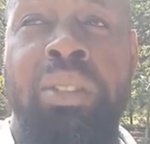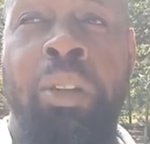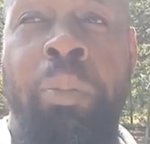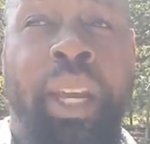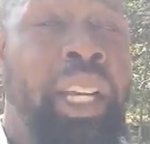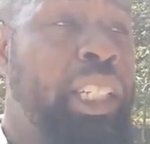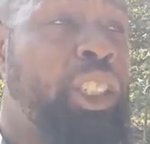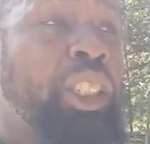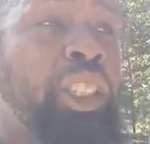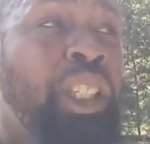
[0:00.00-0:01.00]

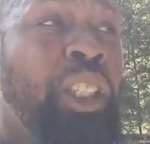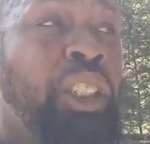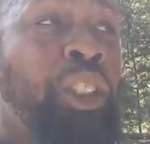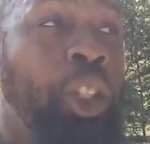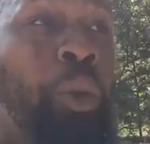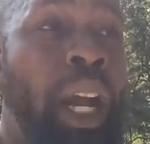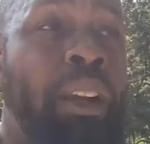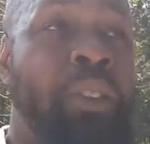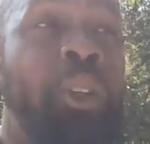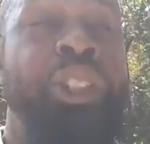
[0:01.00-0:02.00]
because you
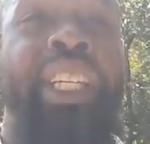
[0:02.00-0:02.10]
have used the